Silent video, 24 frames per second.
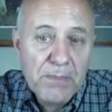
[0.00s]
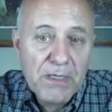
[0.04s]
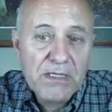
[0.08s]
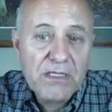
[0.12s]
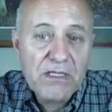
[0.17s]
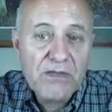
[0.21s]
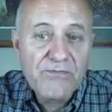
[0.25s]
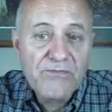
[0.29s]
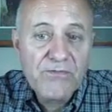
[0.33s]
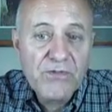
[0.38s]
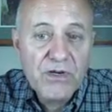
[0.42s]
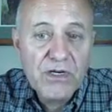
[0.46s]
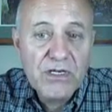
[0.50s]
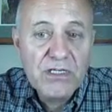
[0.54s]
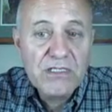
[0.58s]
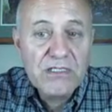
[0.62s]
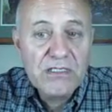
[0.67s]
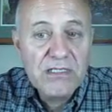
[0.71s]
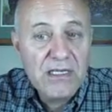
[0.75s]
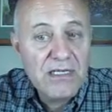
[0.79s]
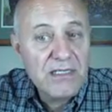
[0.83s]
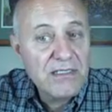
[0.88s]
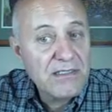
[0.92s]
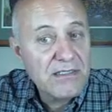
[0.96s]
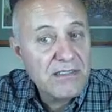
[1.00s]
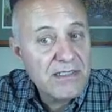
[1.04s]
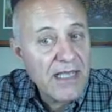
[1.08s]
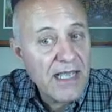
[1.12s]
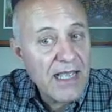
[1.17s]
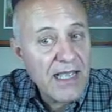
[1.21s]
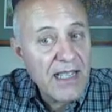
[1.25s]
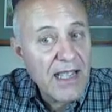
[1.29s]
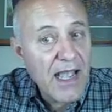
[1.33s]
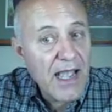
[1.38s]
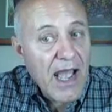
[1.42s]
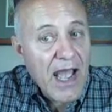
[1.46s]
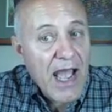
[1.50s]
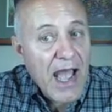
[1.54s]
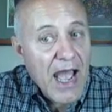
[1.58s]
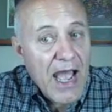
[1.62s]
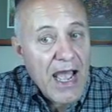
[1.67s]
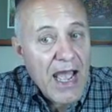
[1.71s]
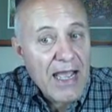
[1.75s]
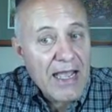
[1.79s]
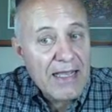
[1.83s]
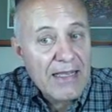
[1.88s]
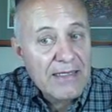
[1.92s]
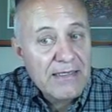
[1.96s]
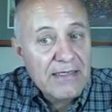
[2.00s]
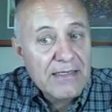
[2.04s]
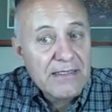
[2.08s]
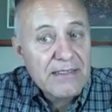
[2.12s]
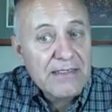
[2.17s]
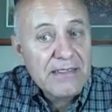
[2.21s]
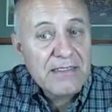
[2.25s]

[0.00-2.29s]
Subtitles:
But the verse does say I